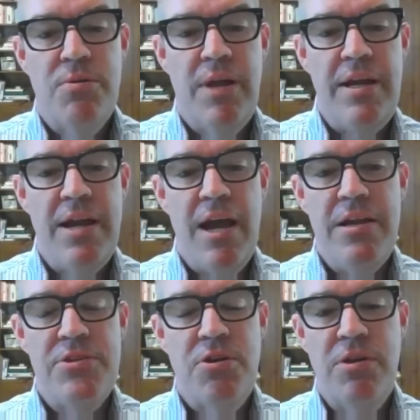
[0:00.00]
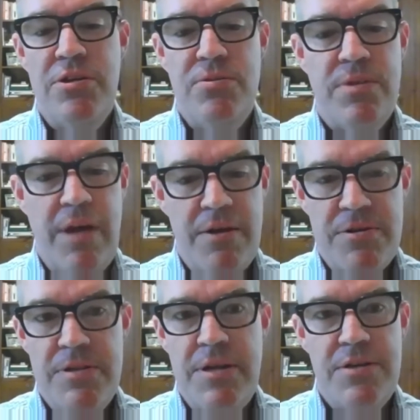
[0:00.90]
late 90s, early
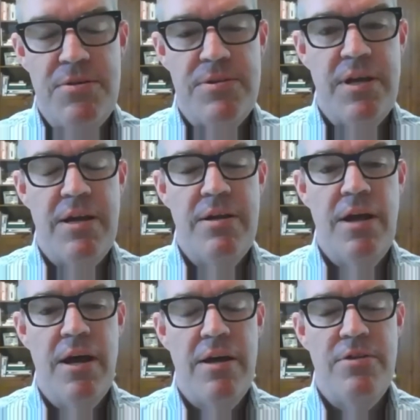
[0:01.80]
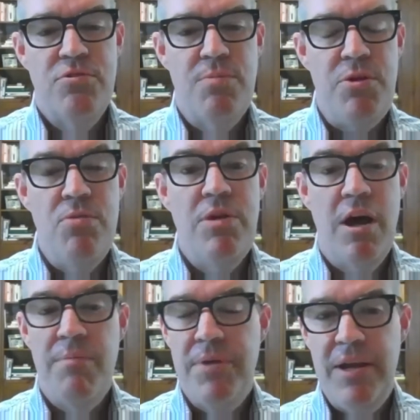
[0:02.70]
2000s, as you said, Tribune
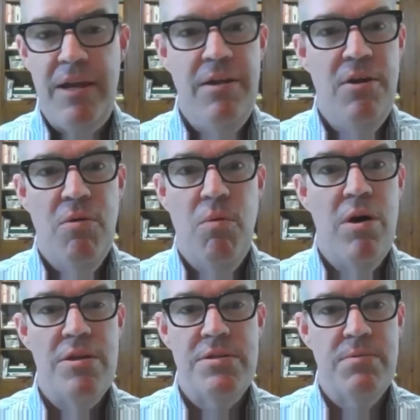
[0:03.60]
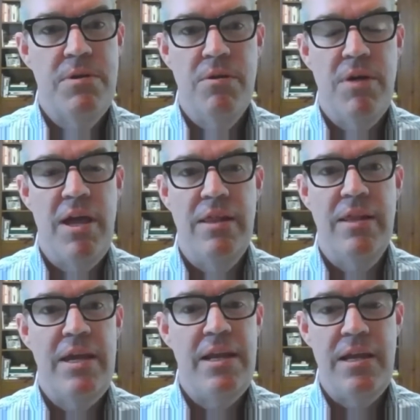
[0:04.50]
Company was, you know, a
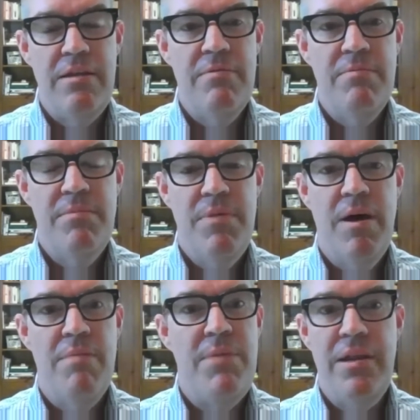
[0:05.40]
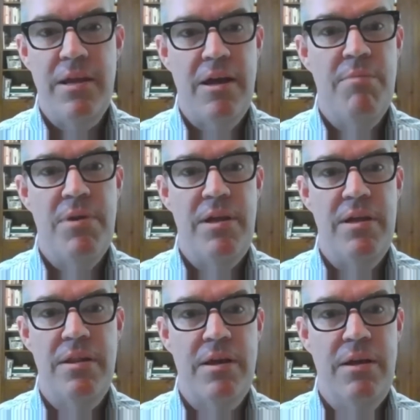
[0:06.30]
leading media company
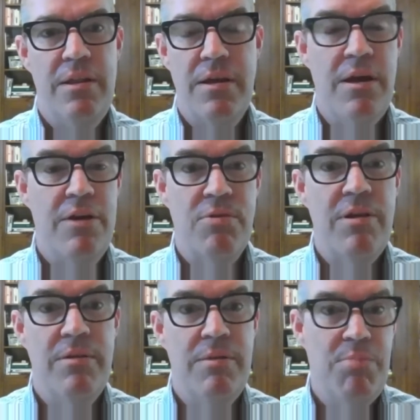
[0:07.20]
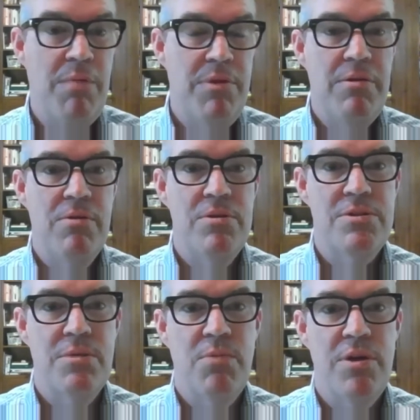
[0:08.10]
in the country. It probably, you know, in
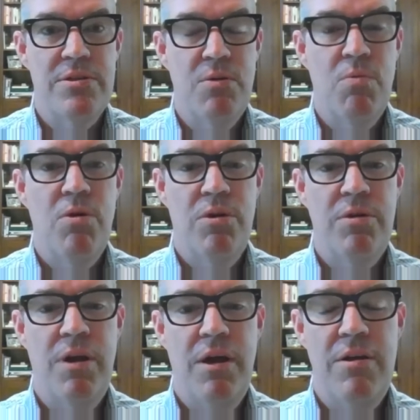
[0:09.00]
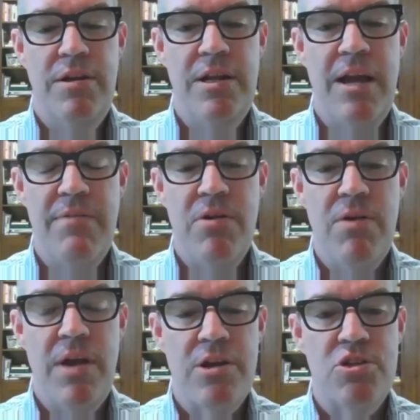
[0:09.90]
some ways the world, didn't have
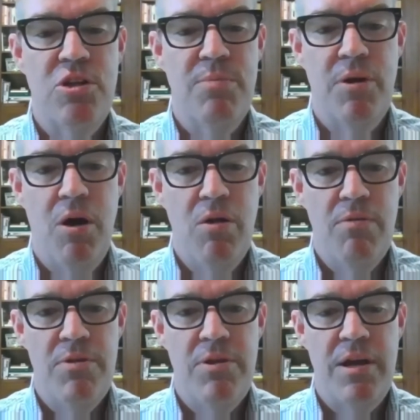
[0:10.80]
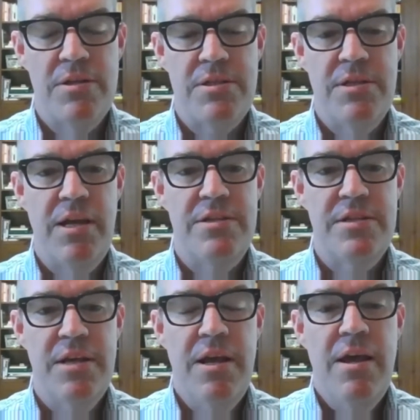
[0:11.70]
international, but all over the United States.